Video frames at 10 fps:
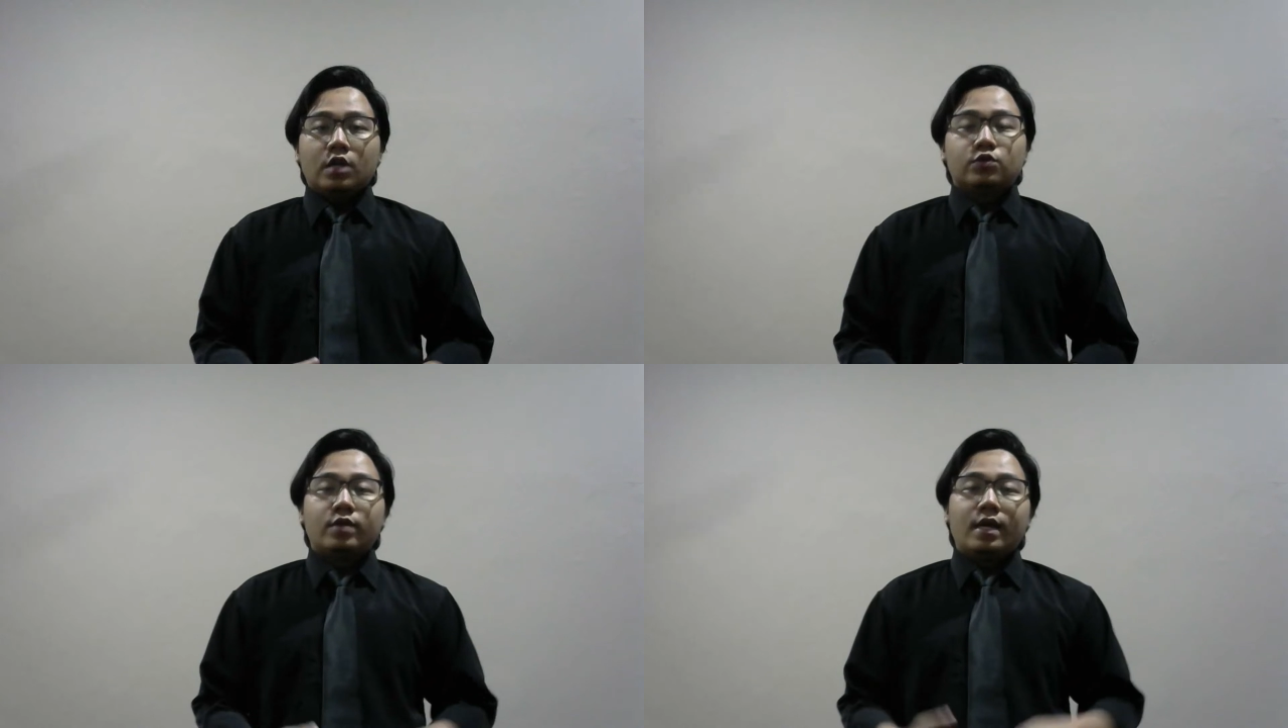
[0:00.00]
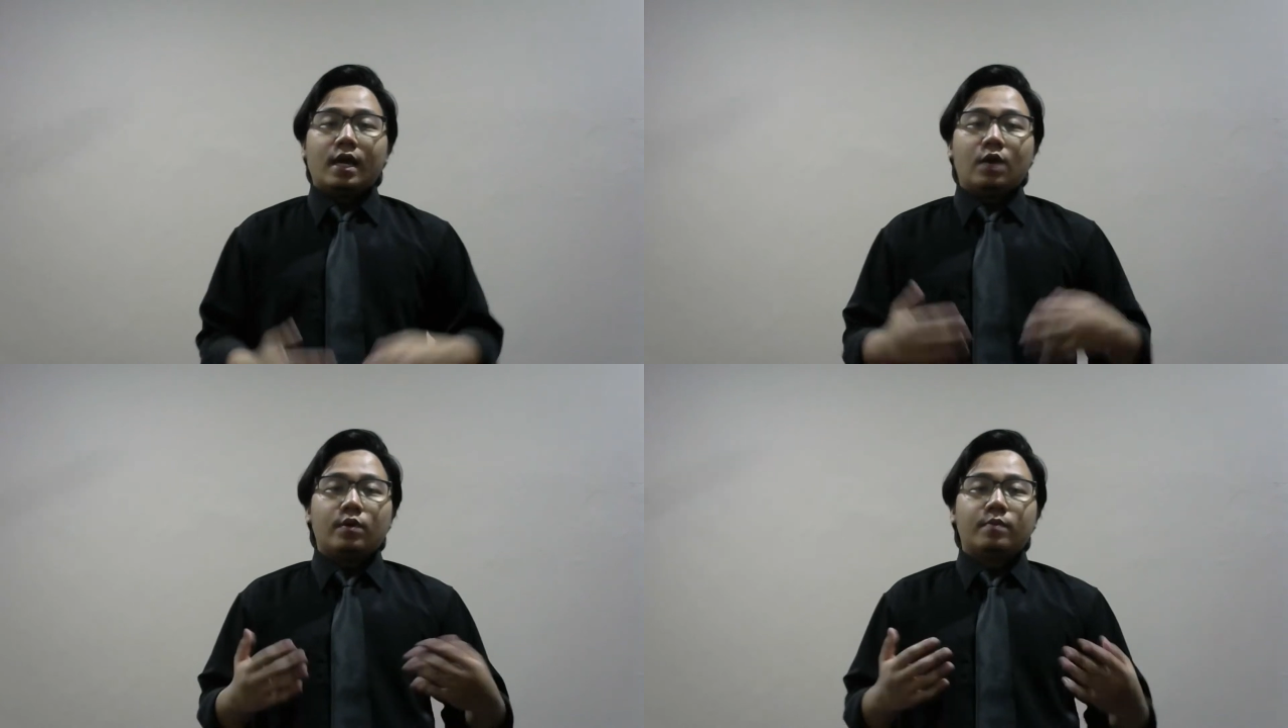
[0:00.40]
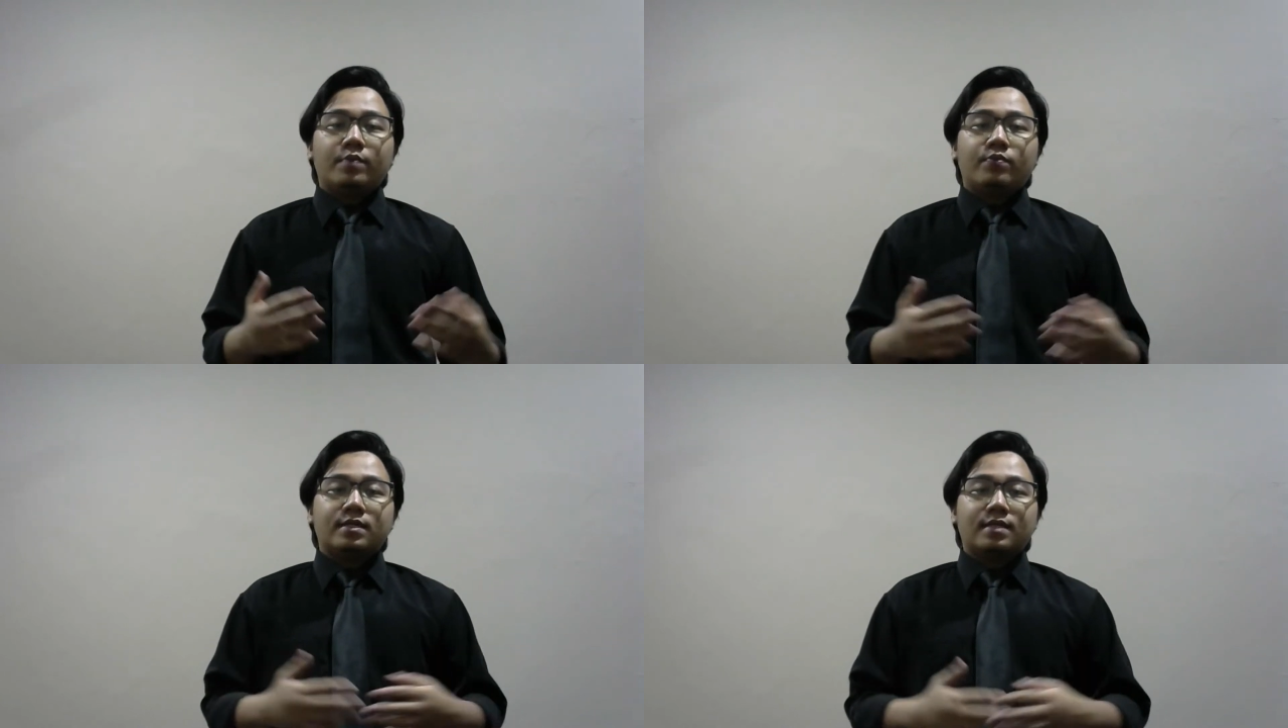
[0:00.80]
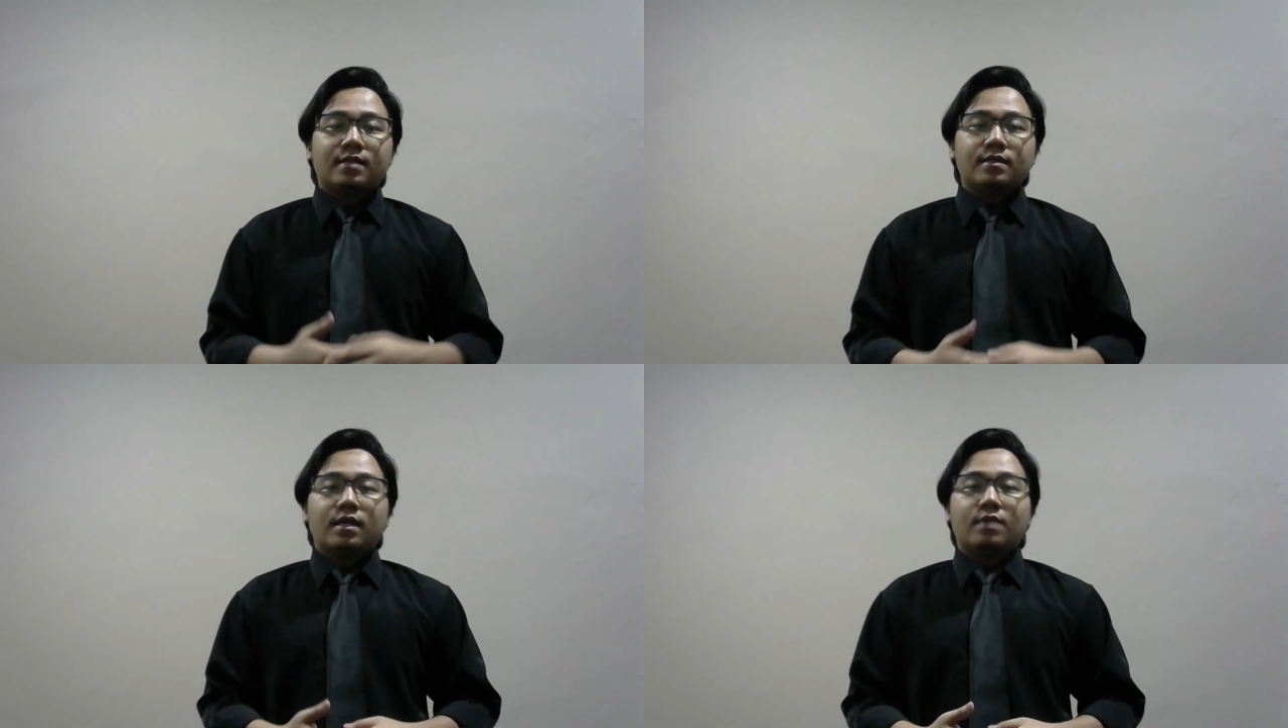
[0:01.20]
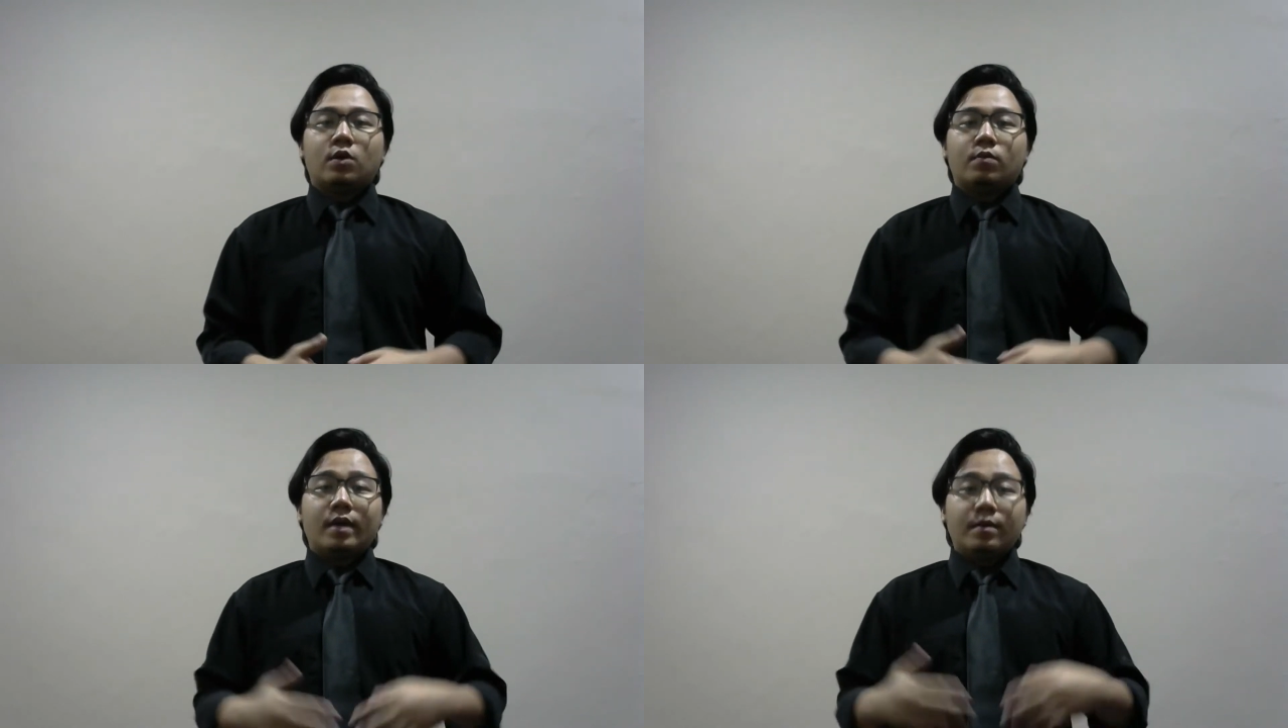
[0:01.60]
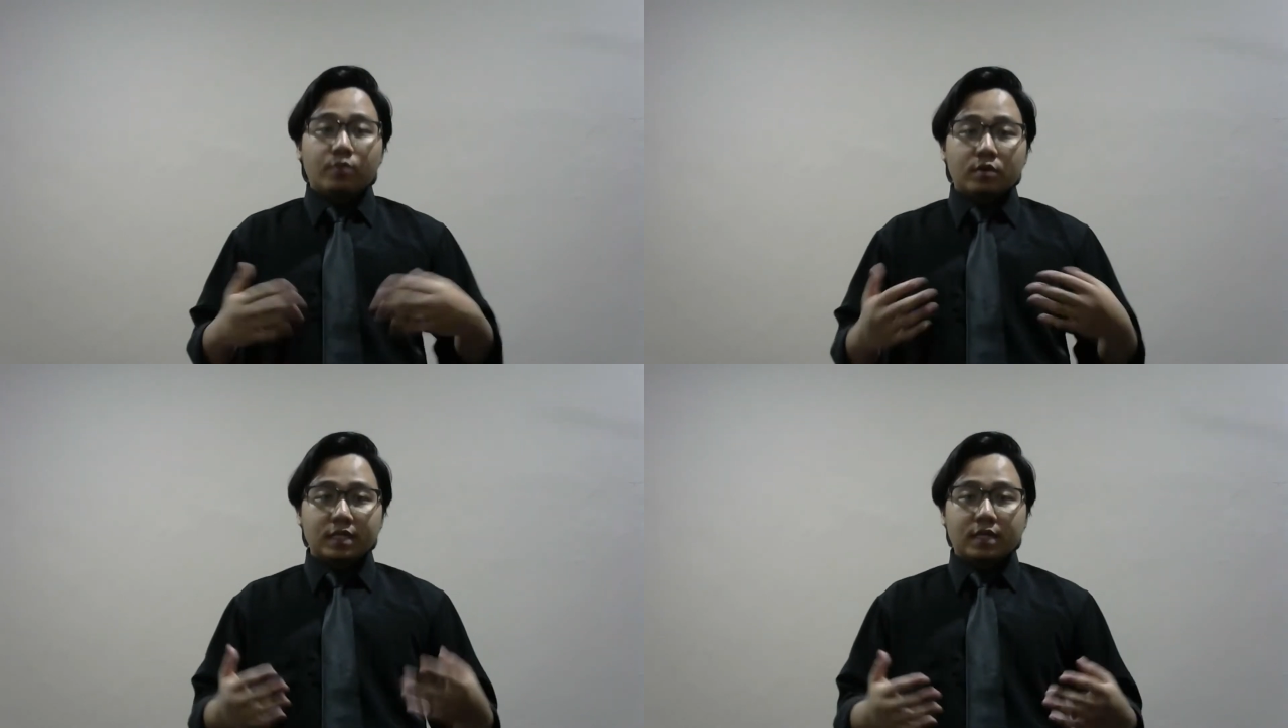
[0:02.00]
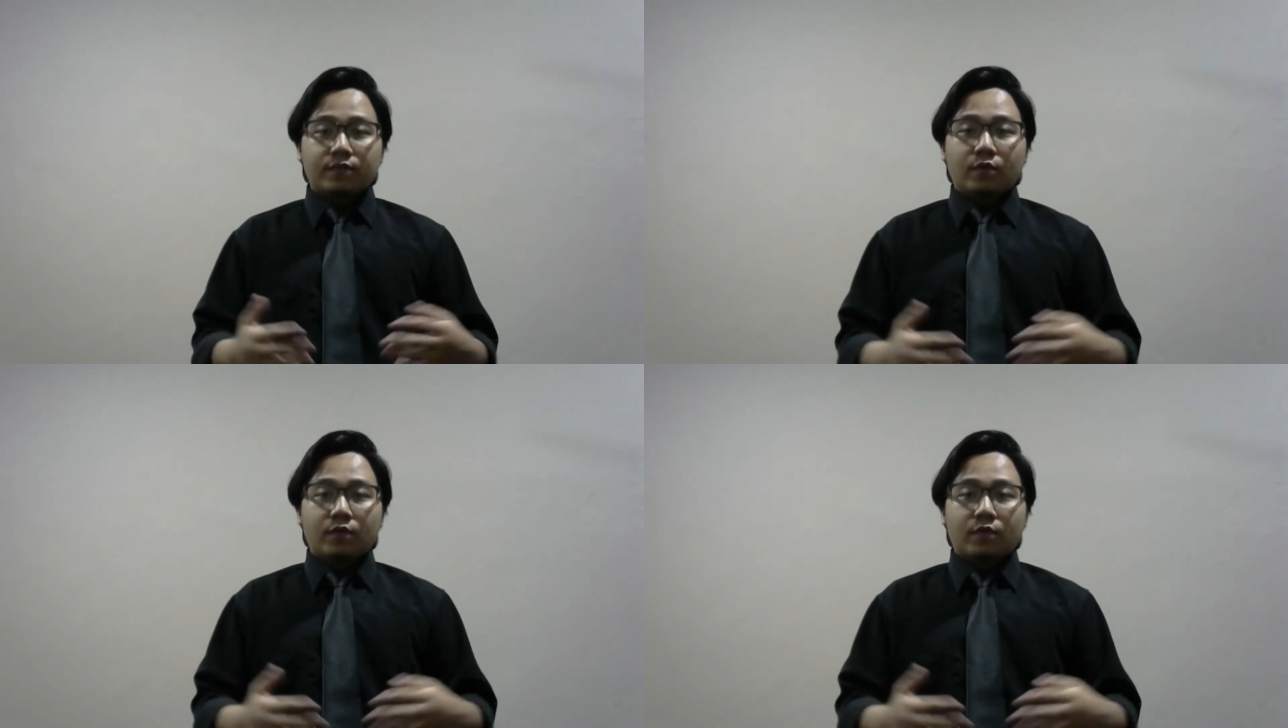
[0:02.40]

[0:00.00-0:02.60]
Today I will be presenting about my project